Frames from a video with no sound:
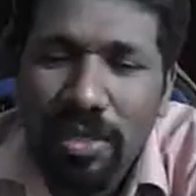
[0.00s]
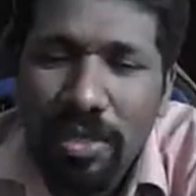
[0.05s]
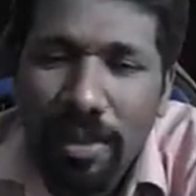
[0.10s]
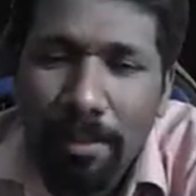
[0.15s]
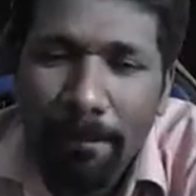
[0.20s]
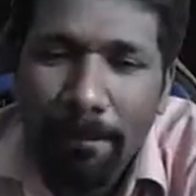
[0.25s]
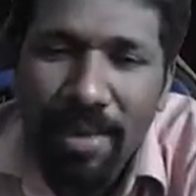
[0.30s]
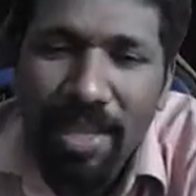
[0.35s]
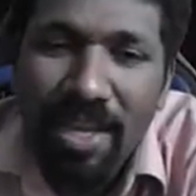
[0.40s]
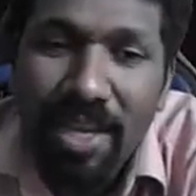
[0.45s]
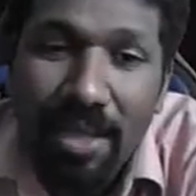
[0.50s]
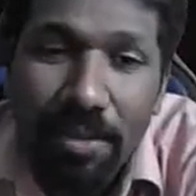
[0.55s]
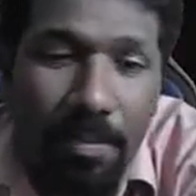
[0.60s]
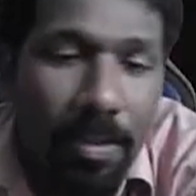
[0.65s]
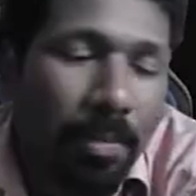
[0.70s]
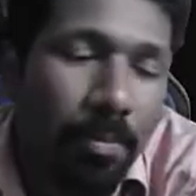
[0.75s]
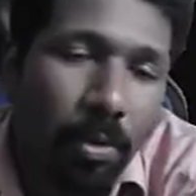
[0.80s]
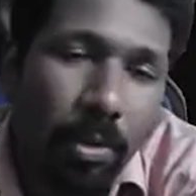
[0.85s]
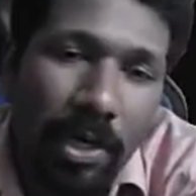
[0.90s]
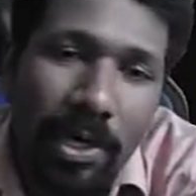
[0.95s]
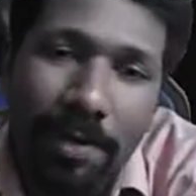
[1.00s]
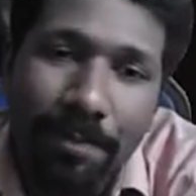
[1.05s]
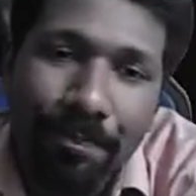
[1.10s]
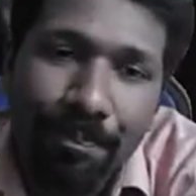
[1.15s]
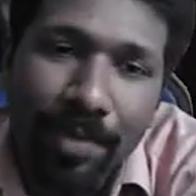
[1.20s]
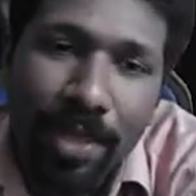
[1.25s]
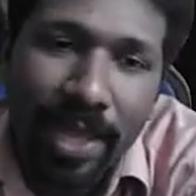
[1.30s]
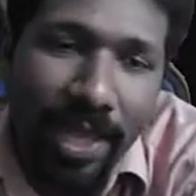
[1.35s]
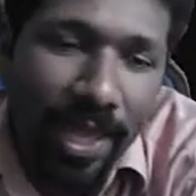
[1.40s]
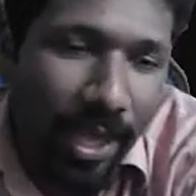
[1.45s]
minimum only.
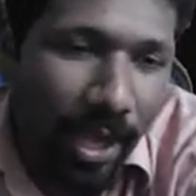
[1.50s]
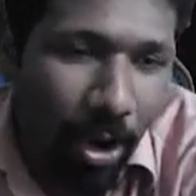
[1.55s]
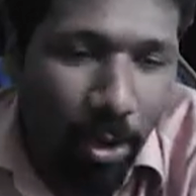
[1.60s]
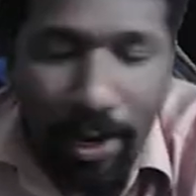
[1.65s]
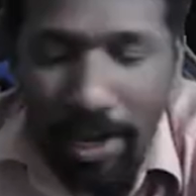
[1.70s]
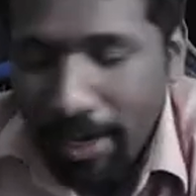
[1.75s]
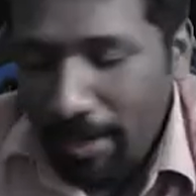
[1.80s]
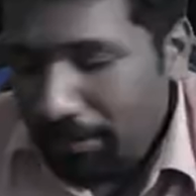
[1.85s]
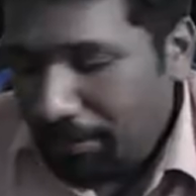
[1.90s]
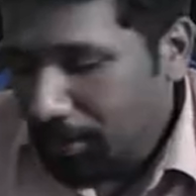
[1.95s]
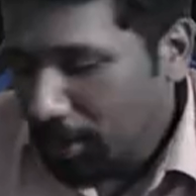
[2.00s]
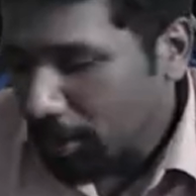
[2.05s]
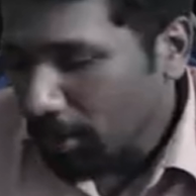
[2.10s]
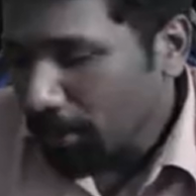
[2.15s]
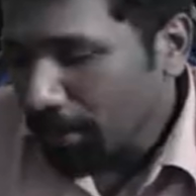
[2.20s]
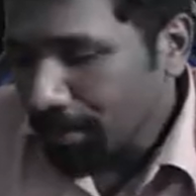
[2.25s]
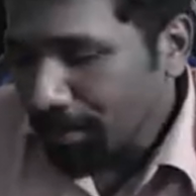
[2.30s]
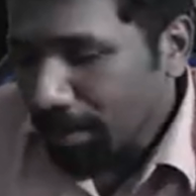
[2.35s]
Okay, so